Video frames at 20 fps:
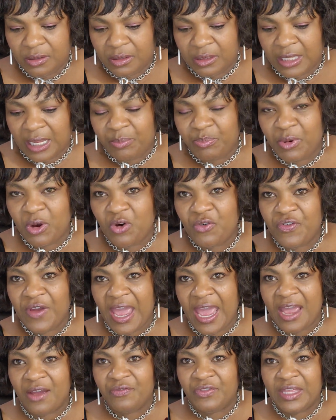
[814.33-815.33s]
They both
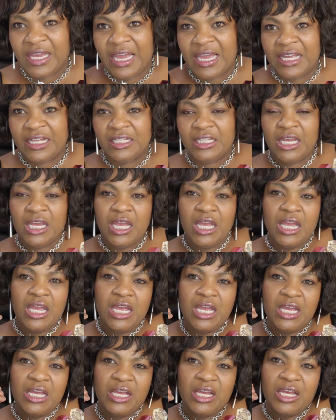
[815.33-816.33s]
have that,
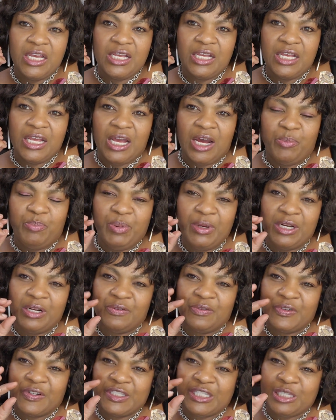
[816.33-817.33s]
a bit
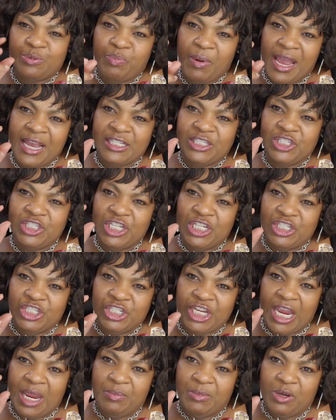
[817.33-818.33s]
of a spicy,
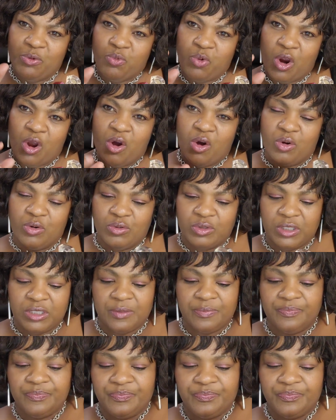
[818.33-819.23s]
jammy rose.